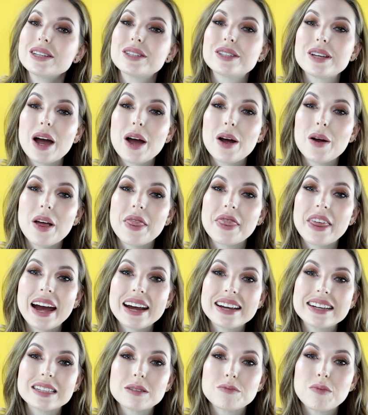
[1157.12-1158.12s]
So
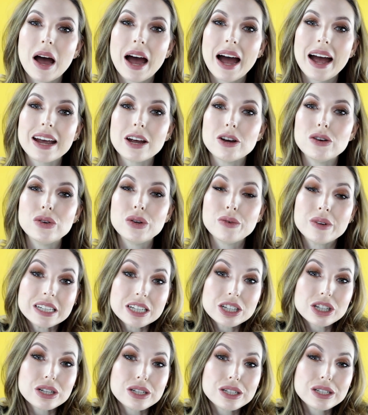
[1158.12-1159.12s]
that is my new
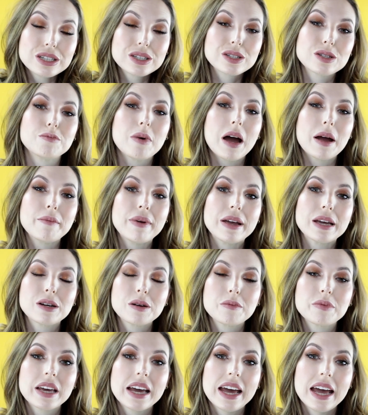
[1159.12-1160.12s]
additions to my
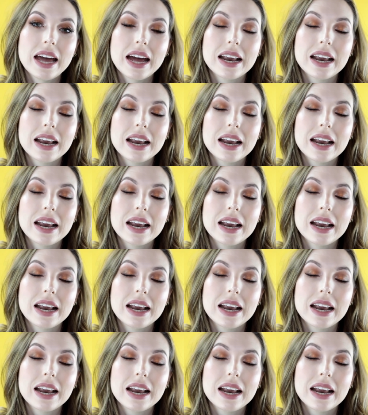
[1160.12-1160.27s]
makeup kit